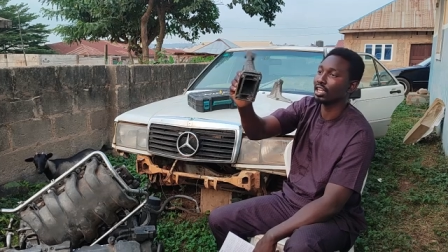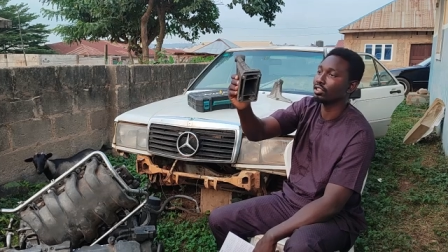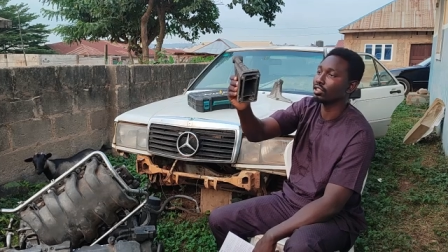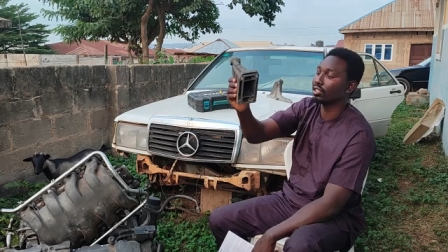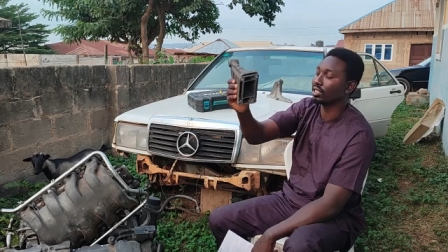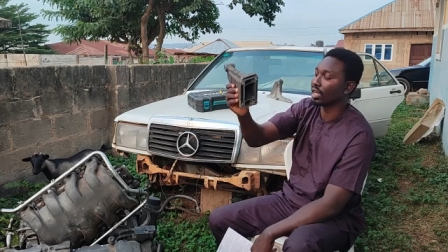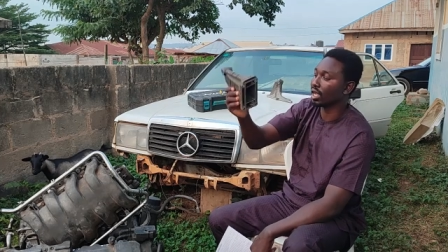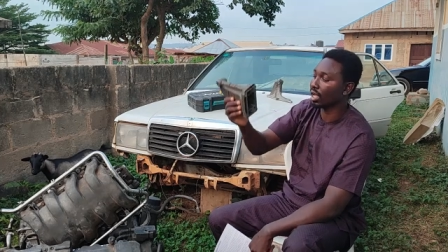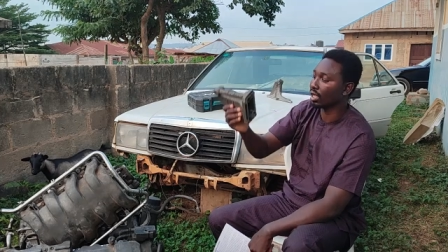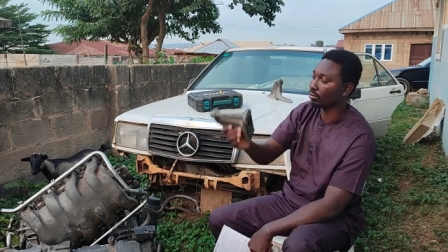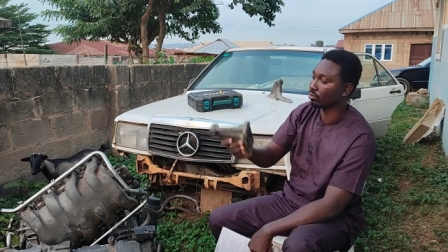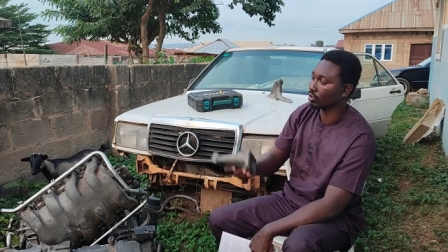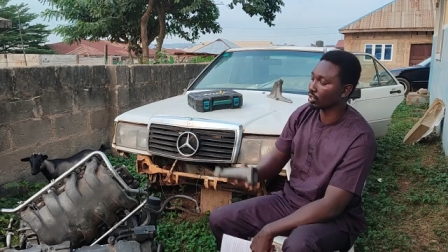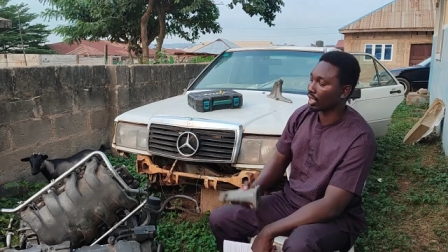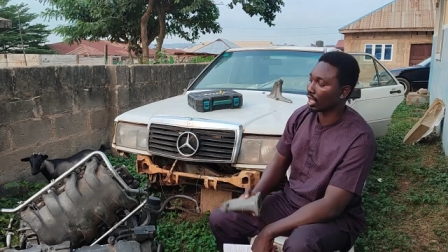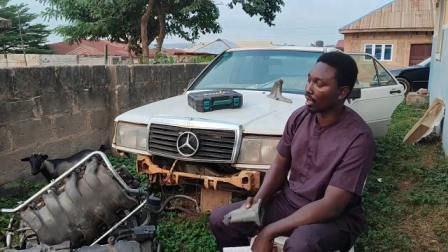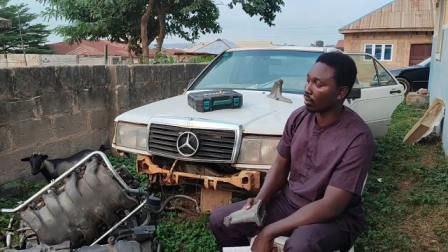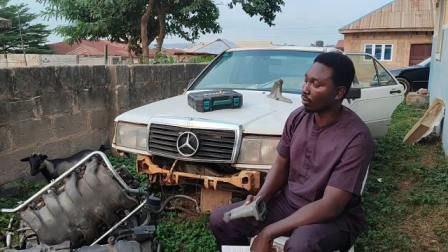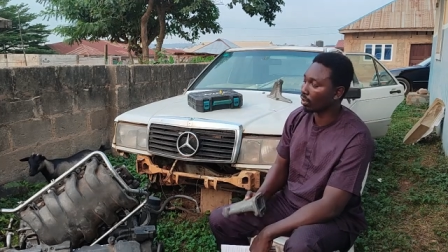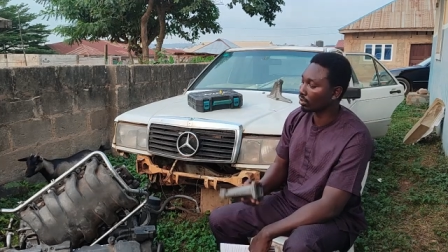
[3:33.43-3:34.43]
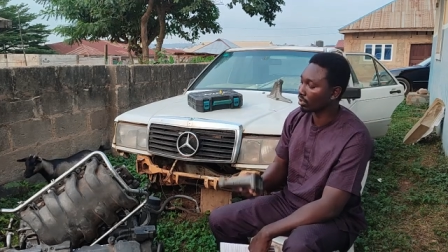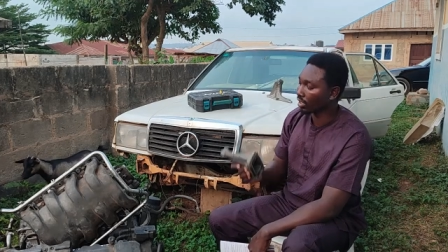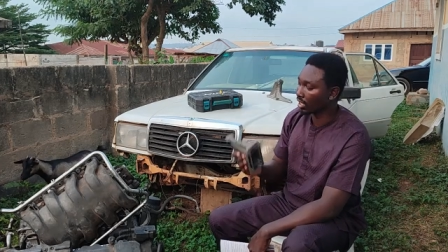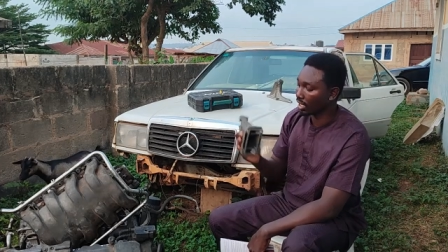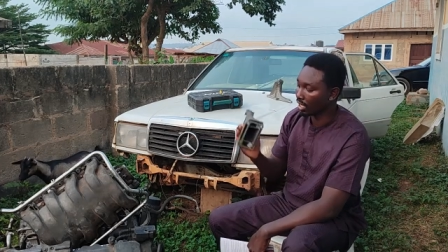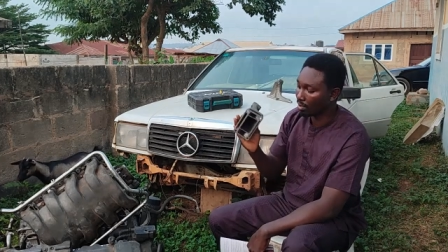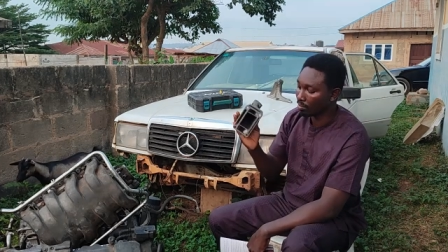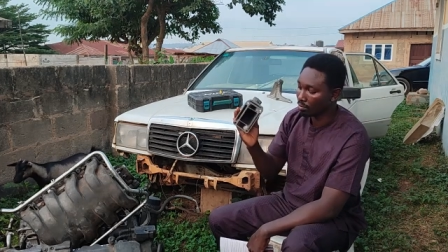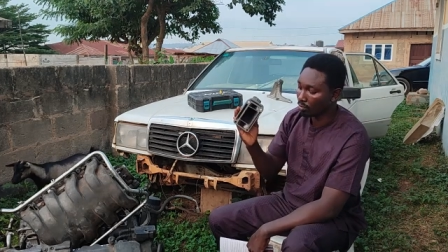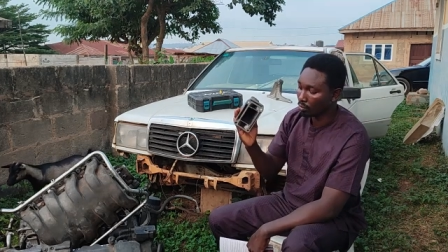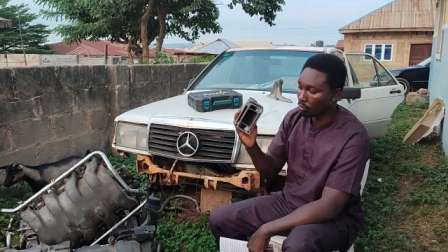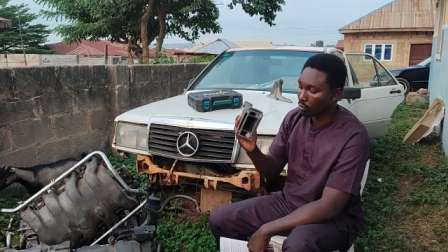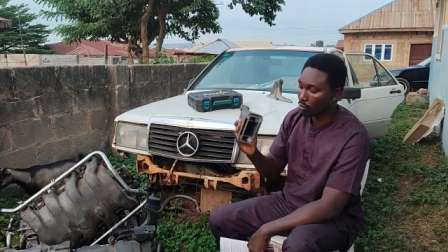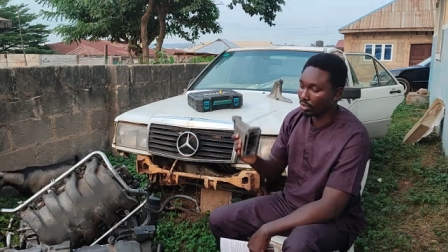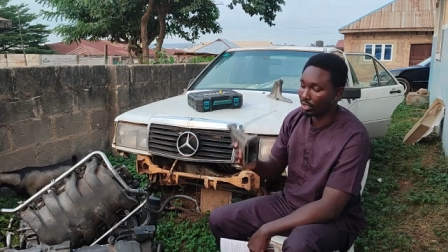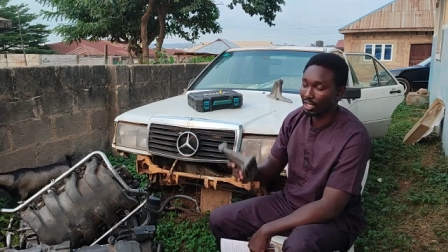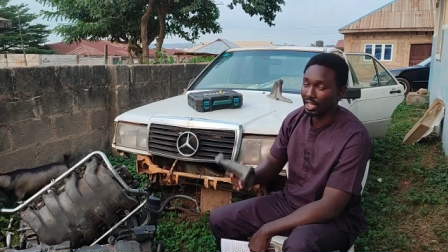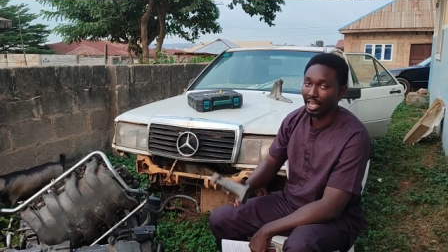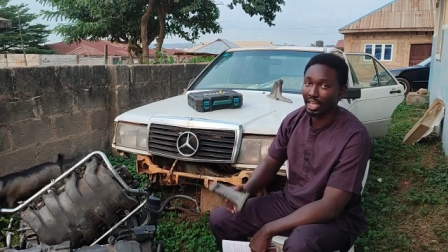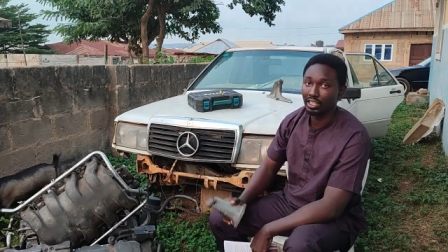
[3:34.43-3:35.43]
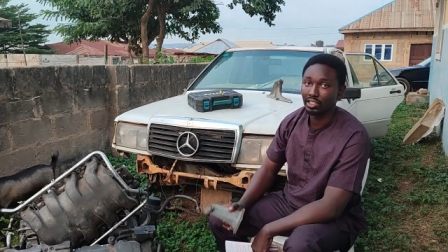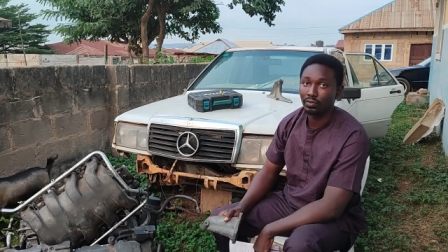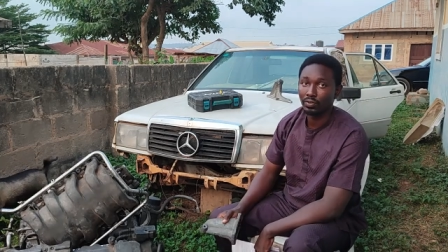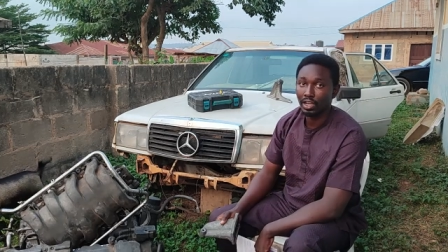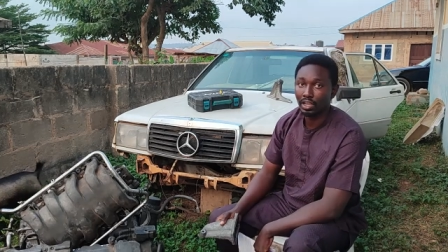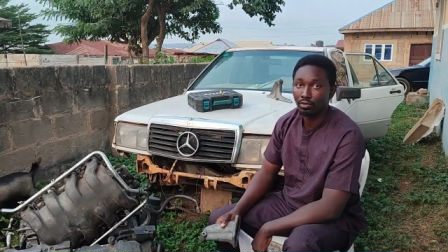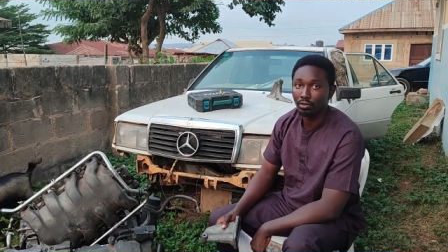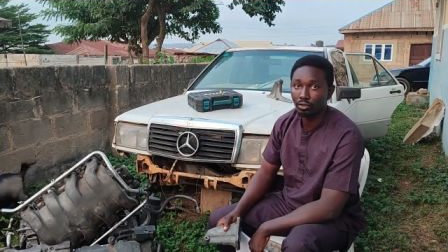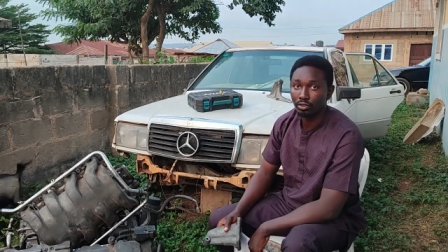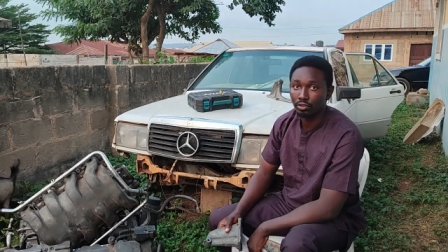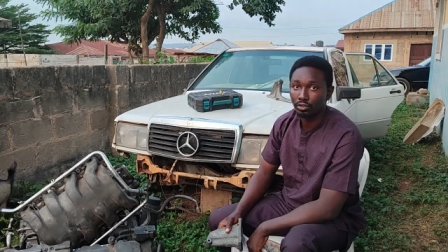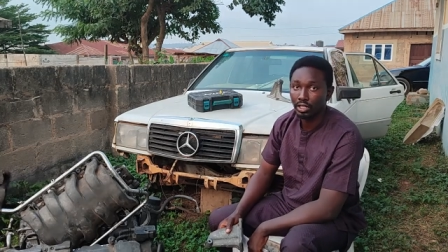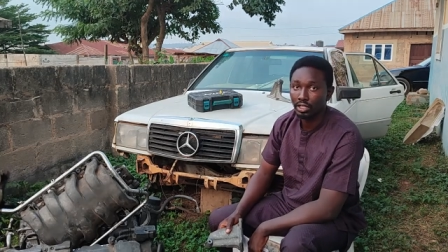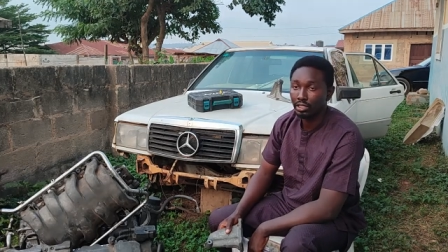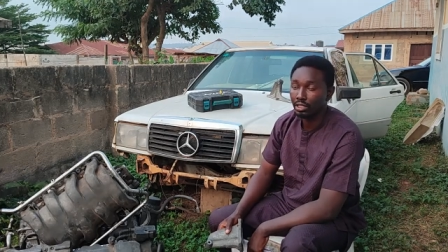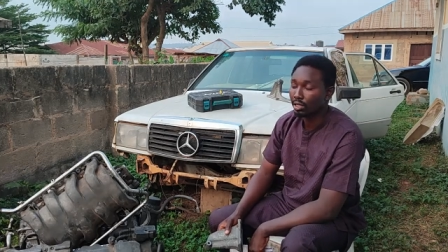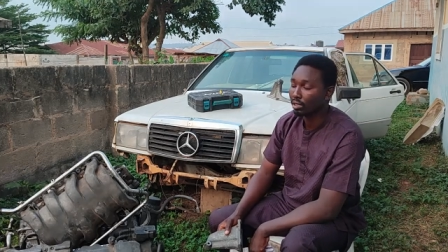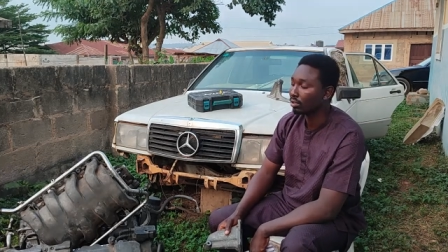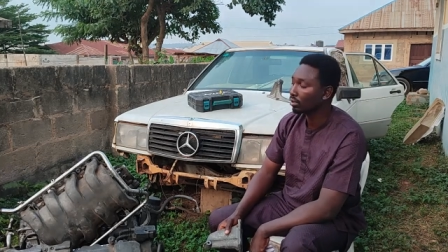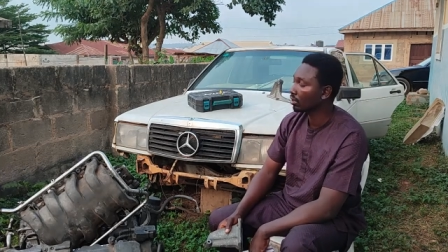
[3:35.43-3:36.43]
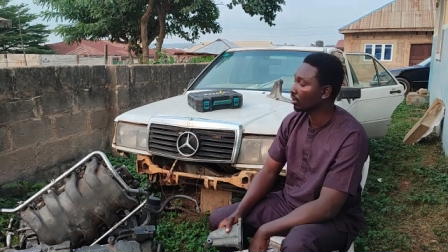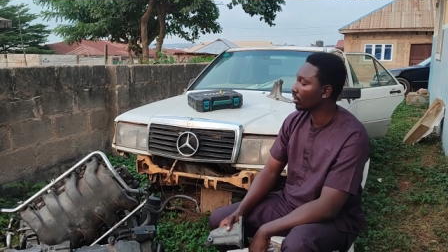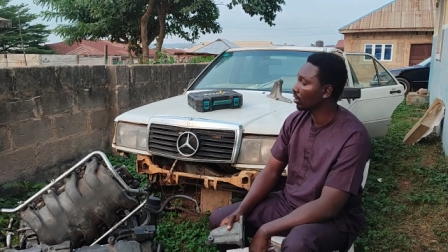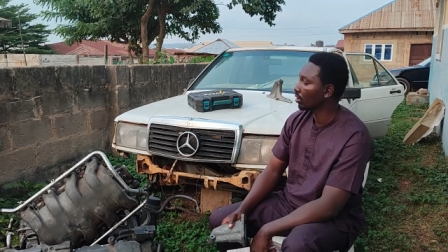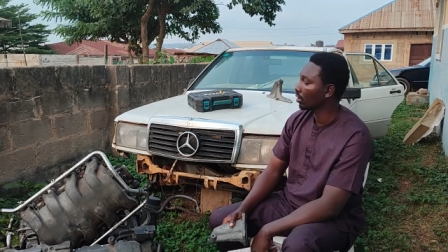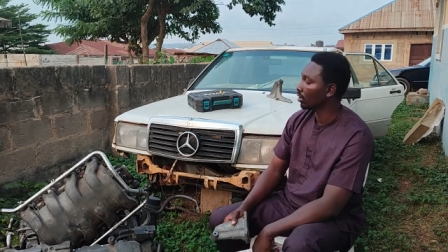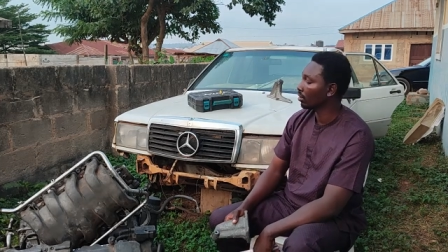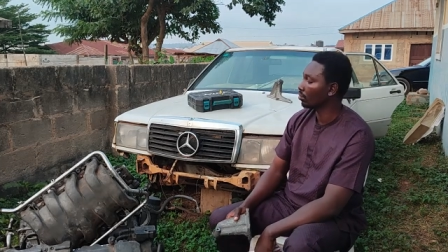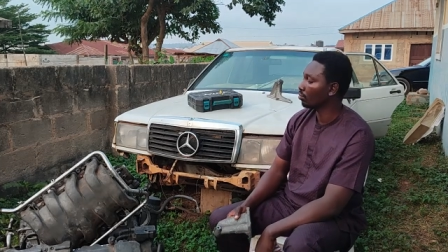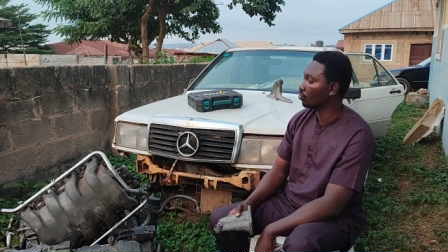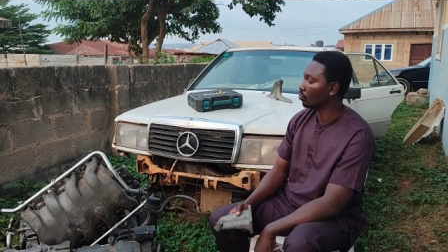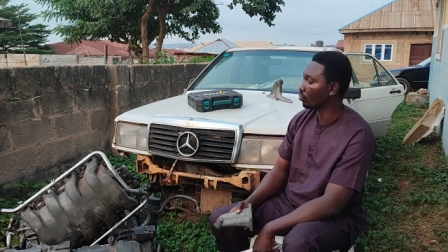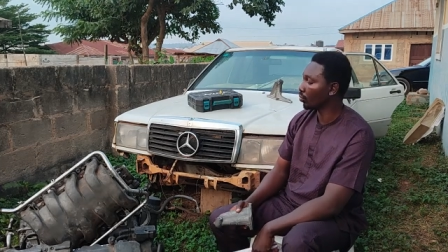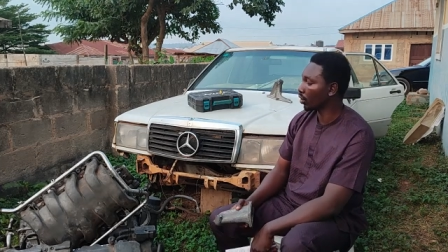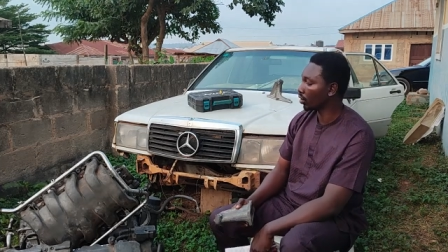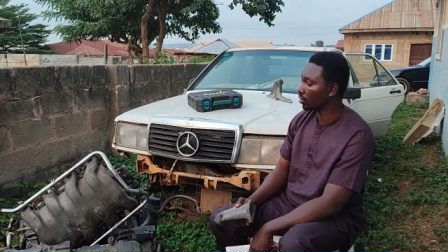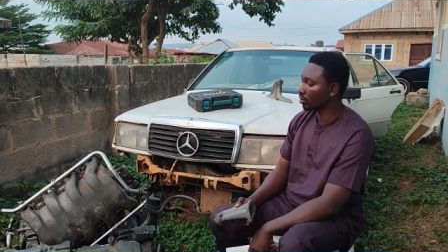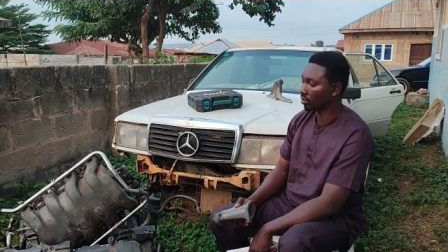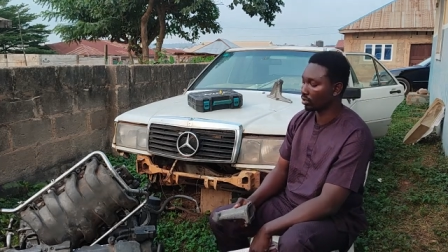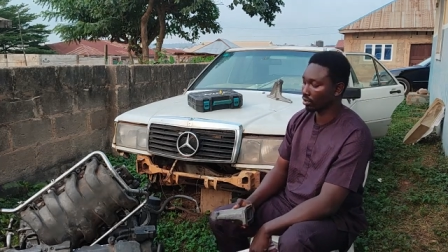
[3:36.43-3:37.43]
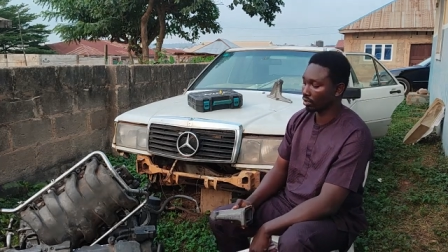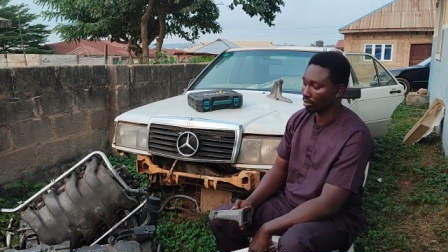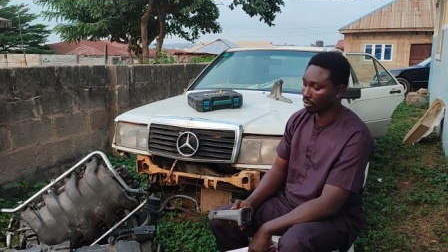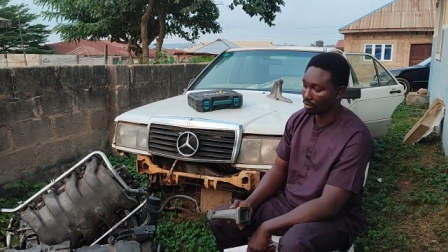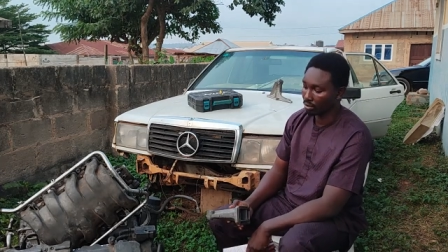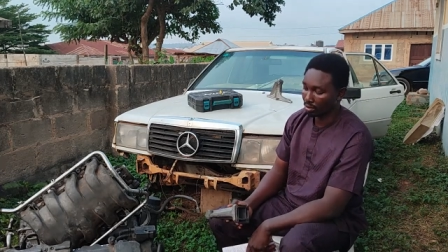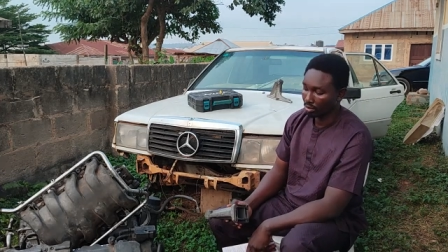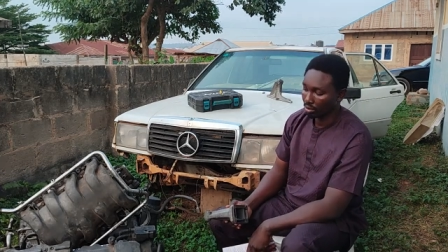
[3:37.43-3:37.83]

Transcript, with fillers: engine arms are what came with the S500 but